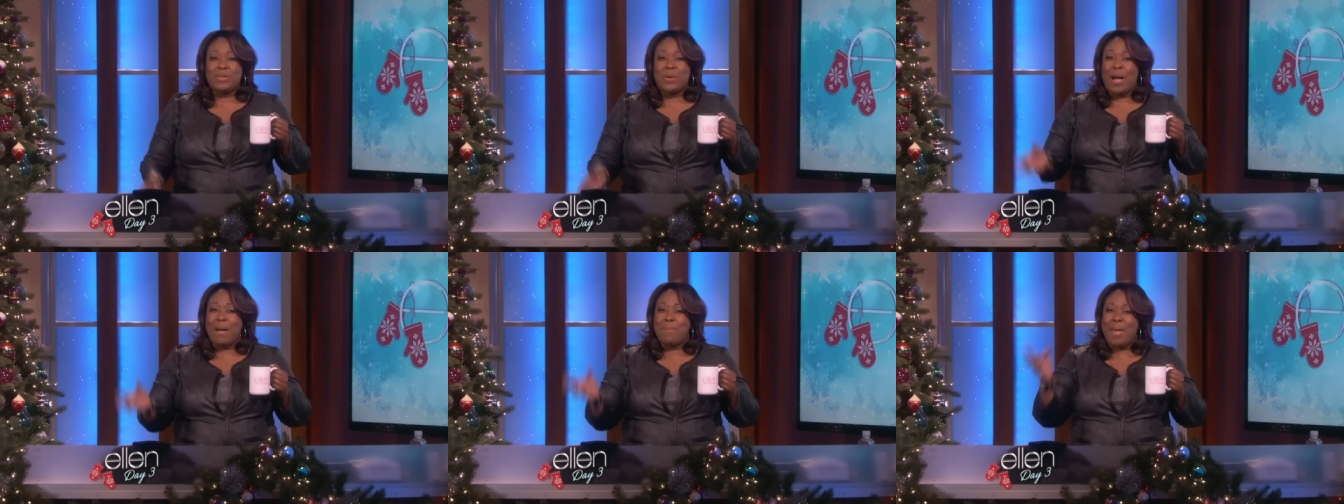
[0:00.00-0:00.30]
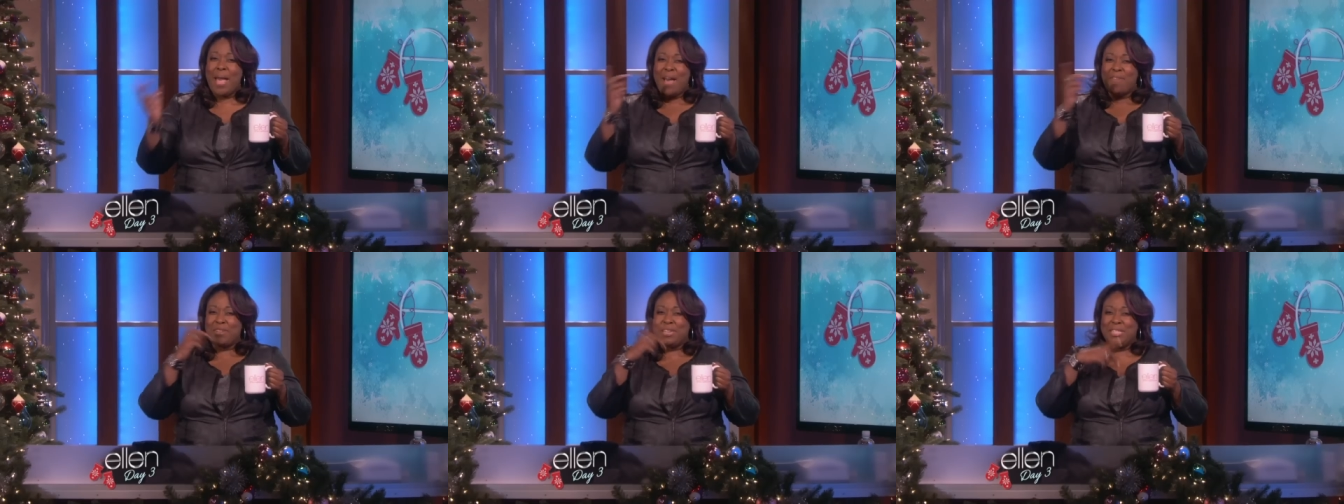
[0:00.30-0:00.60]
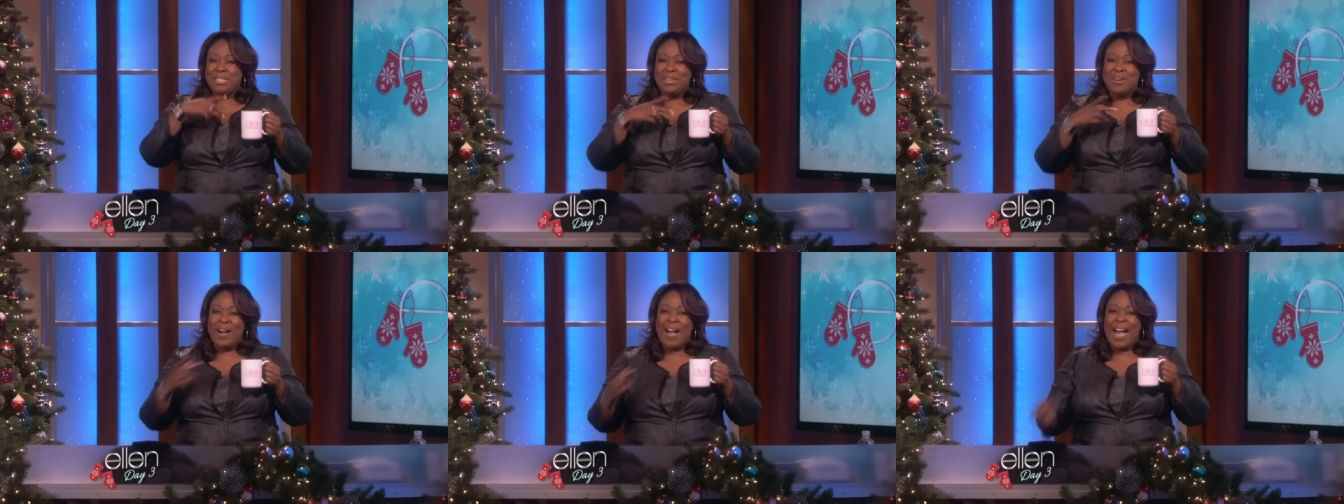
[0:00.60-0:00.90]
so I'm having
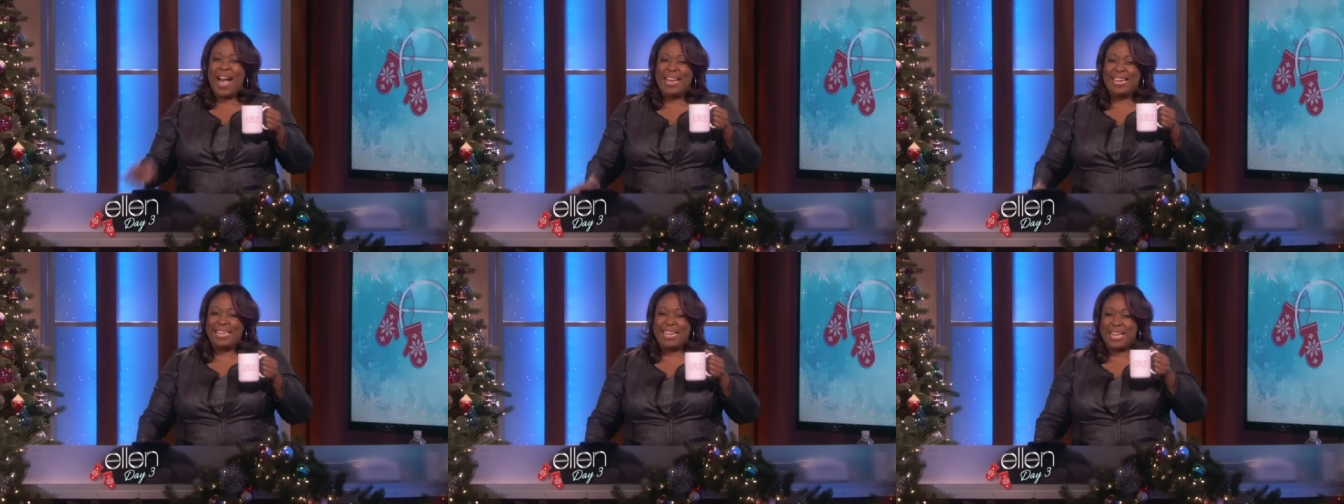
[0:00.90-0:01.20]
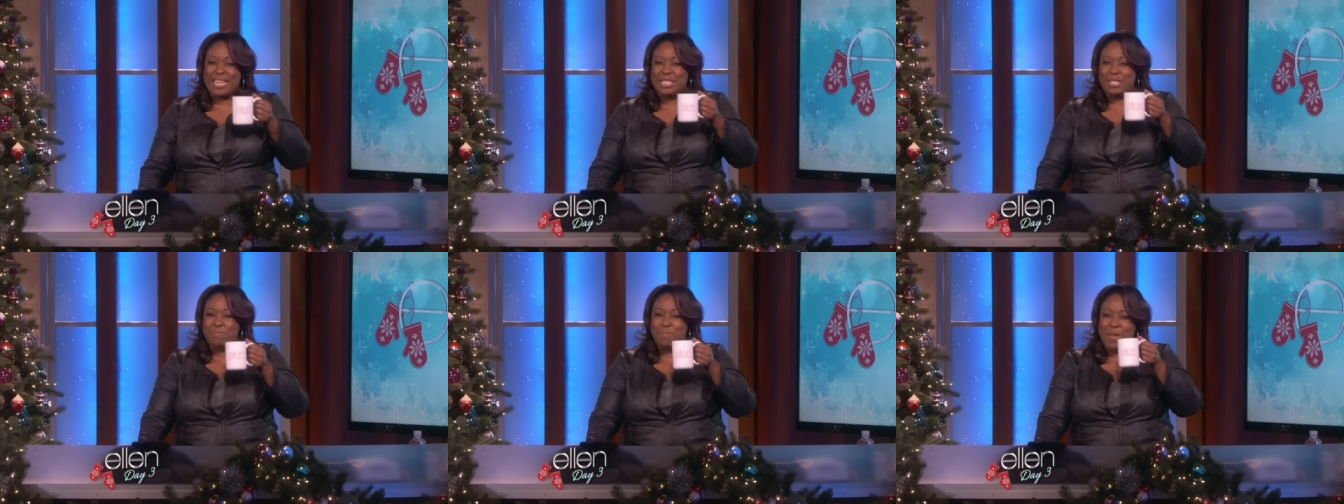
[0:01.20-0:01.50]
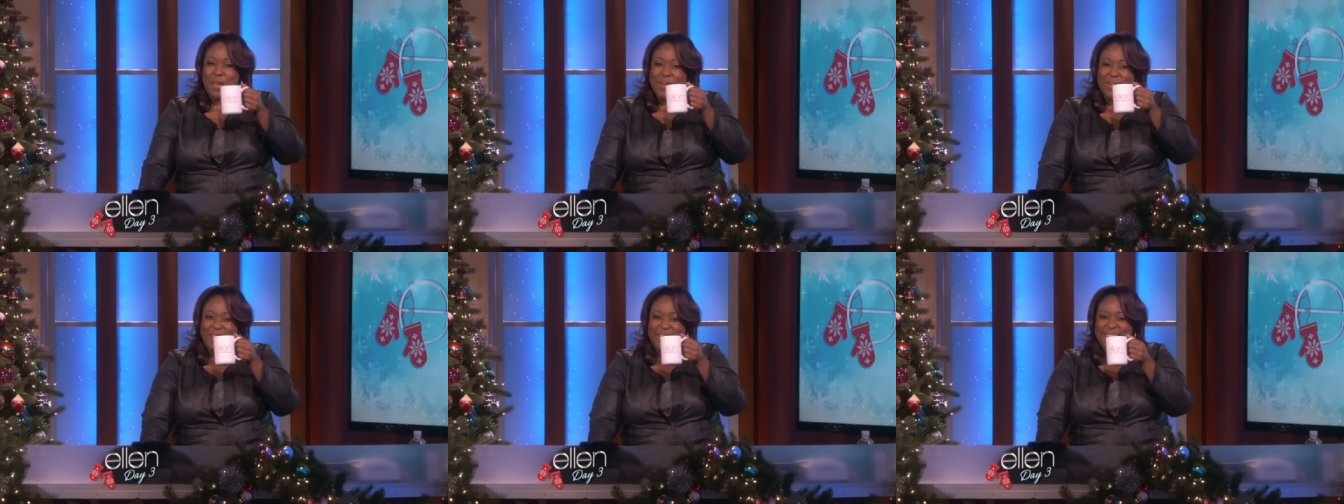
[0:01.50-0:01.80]
a little holiday
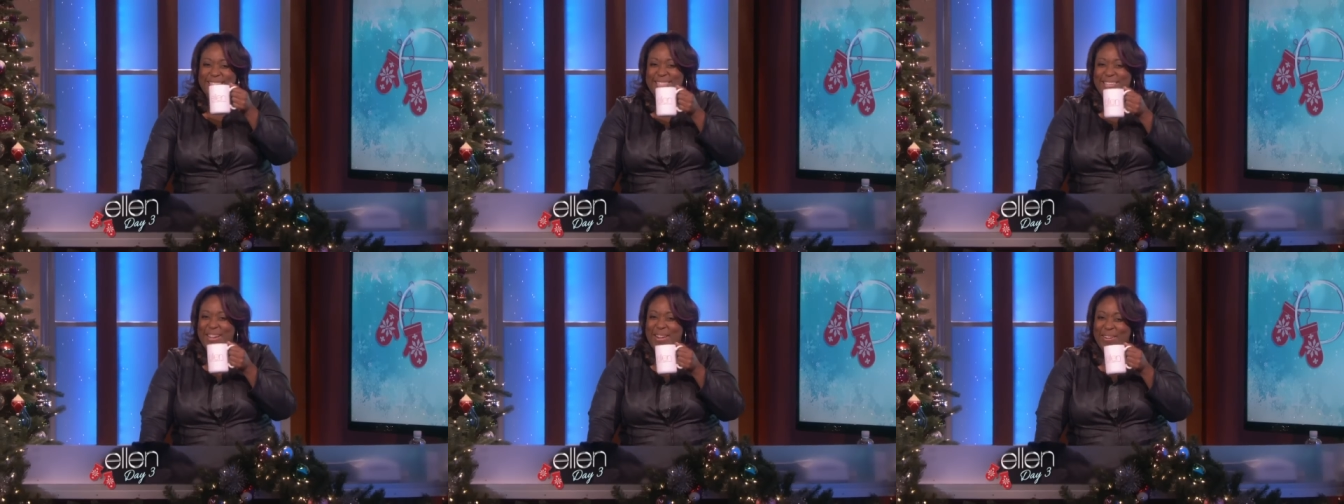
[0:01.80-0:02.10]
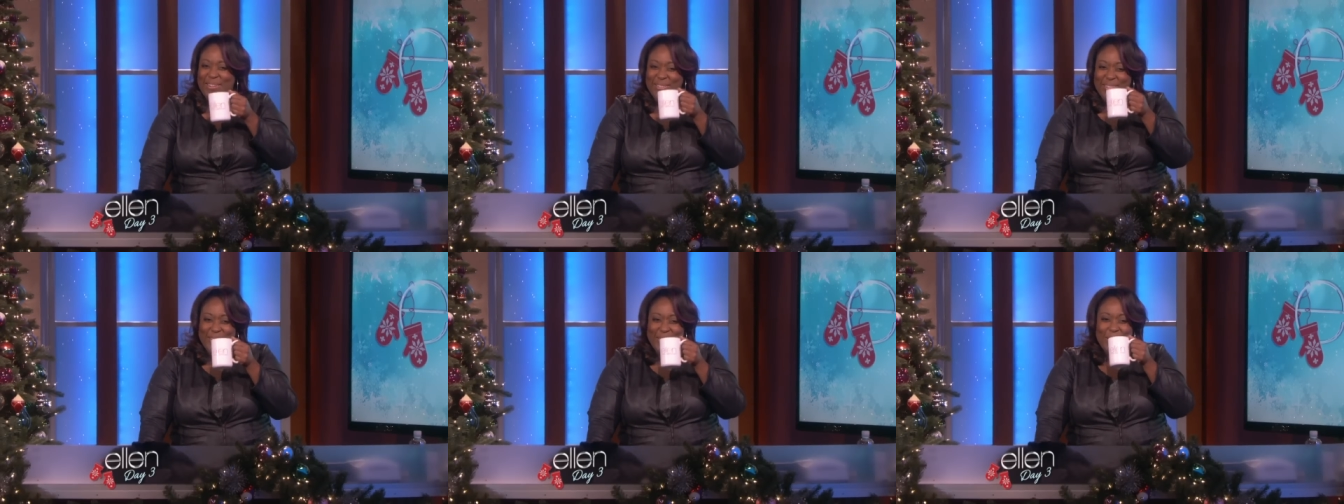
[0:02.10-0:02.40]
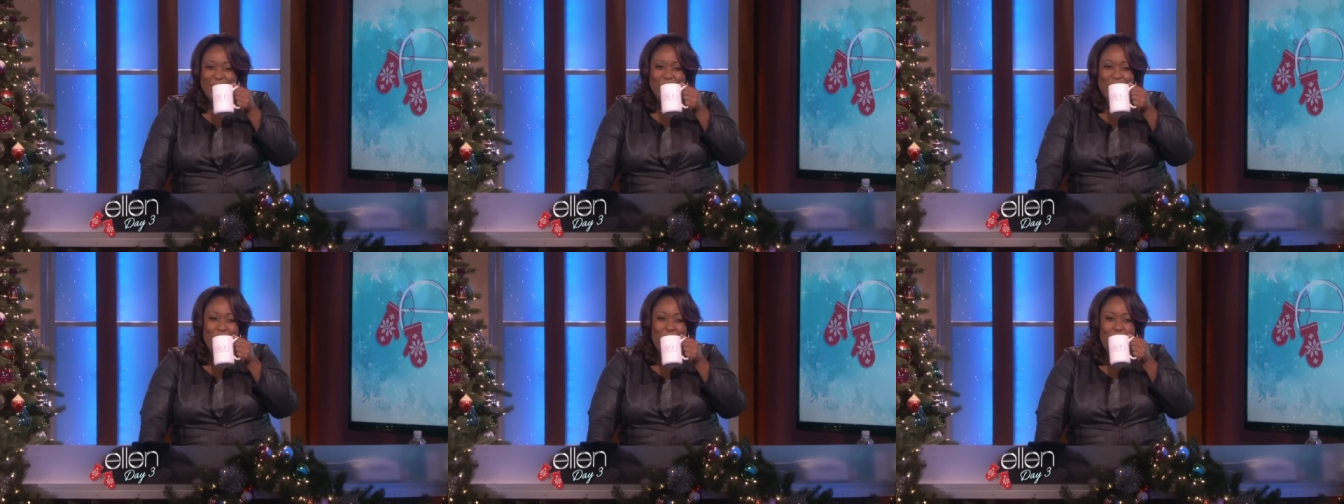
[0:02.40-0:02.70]
spirit. Little so. holiday
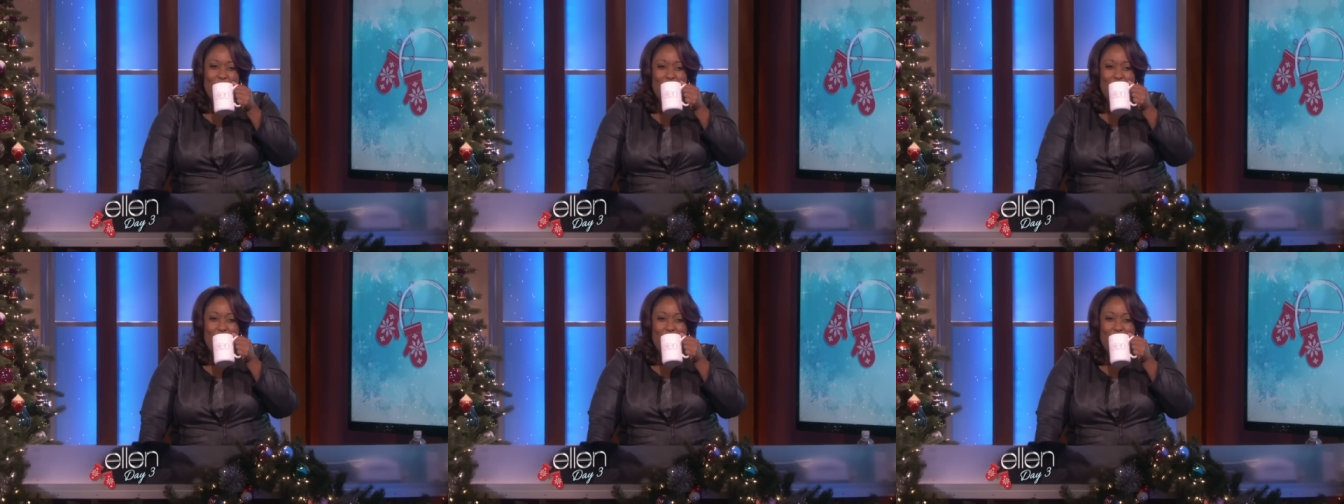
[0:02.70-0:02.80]
spirit?